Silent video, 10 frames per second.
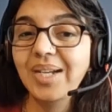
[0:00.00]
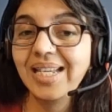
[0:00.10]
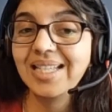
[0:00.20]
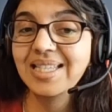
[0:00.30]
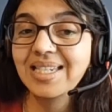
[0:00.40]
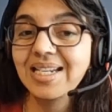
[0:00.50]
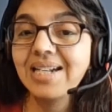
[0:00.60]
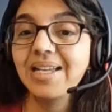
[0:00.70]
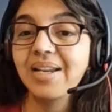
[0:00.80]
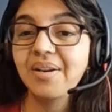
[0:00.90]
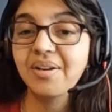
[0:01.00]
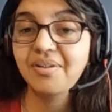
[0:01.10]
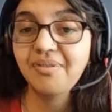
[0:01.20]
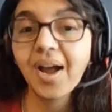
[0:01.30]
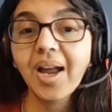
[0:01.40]
tested and
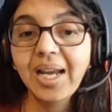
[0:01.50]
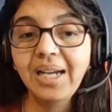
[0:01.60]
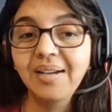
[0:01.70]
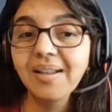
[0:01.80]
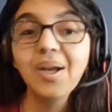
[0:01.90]
refined.